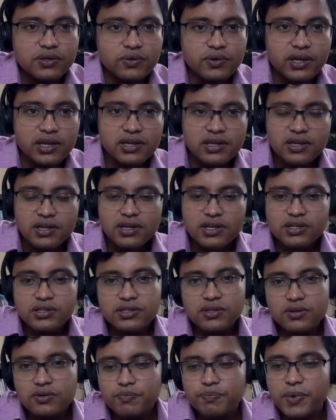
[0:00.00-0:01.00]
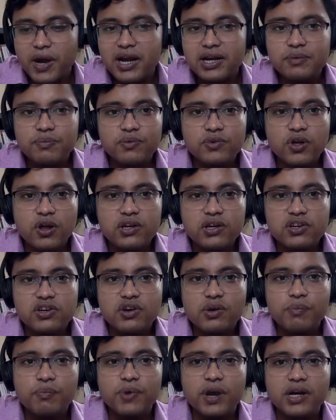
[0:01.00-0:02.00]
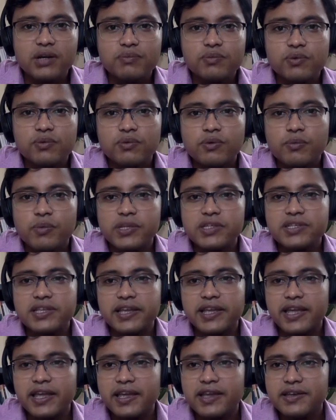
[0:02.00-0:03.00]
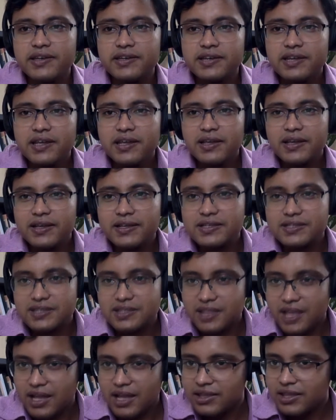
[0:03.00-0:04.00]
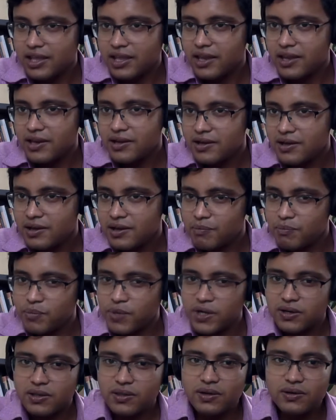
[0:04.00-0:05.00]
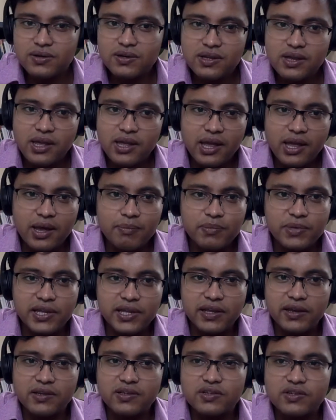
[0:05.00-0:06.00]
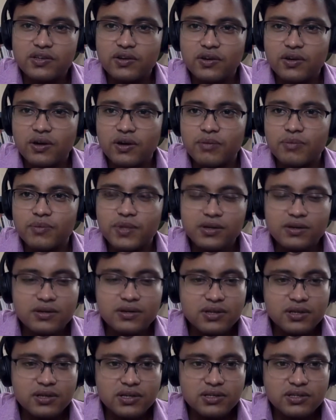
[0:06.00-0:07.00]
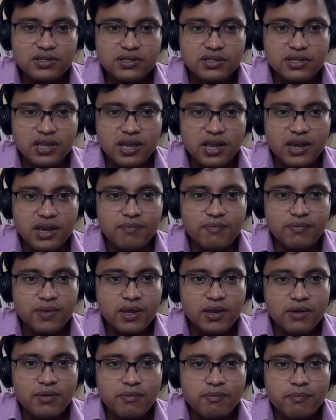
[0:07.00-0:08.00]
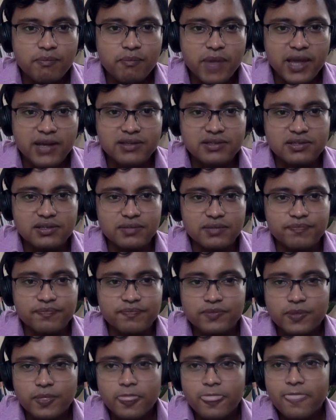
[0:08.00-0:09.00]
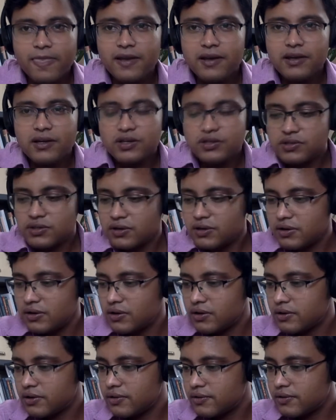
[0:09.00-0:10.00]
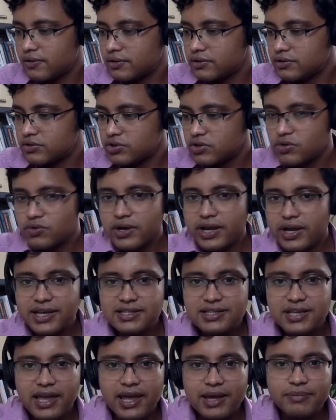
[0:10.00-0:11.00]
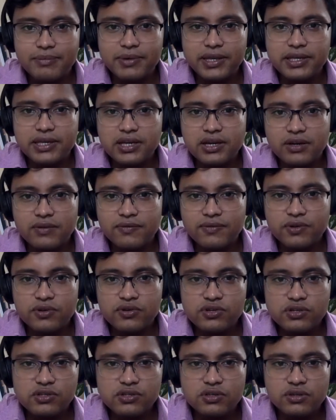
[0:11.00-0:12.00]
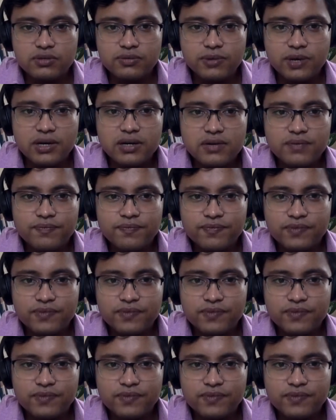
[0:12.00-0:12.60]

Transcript: Okay, so doctrine of part performance again is nothing but the application of the same maxim. So, do you guys have any confusion so far?